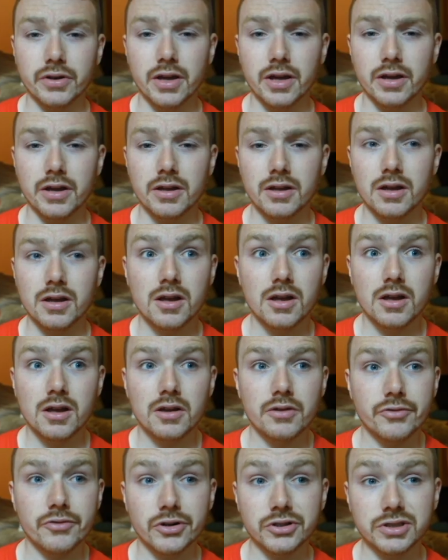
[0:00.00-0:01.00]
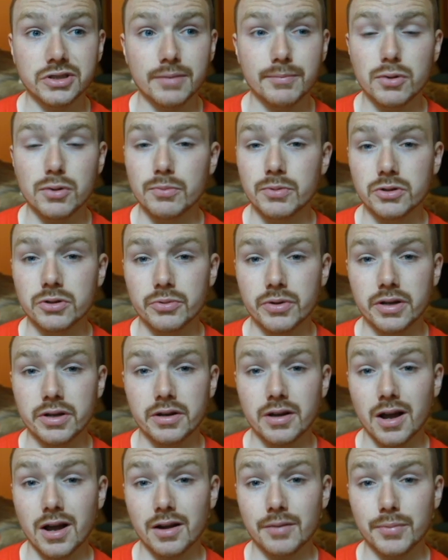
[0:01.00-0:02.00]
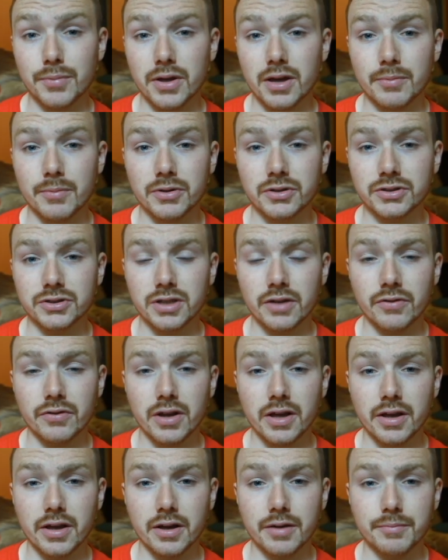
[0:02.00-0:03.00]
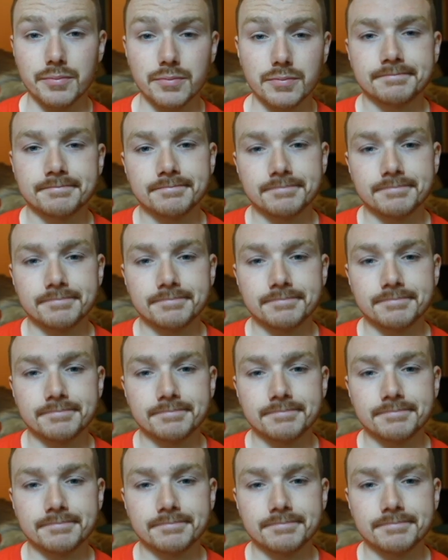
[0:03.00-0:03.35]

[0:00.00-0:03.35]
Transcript: day, for example between 9 PM and 7 AM.